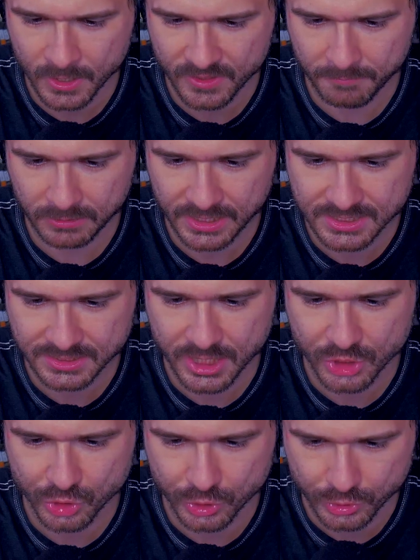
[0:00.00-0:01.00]
The
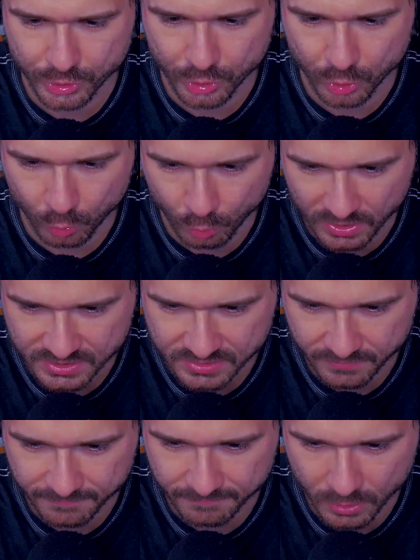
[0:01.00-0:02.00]
PlayStation 2 was
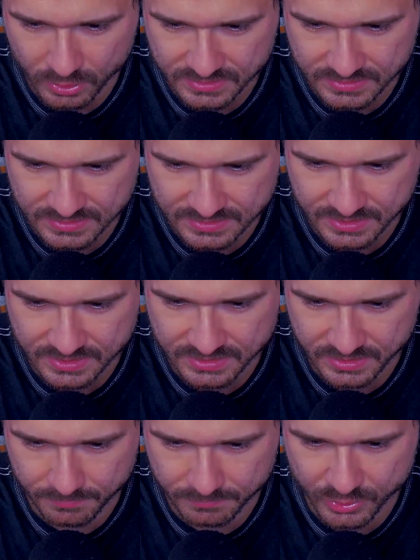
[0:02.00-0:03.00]
the first
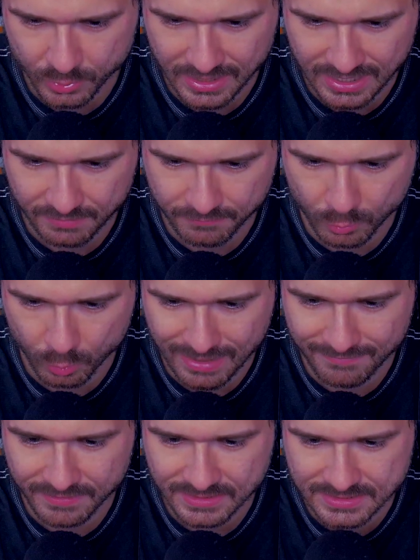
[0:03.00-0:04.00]
system to have
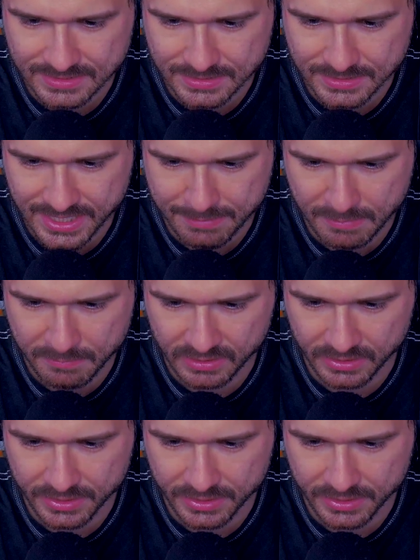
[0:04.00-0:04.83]
graphics capability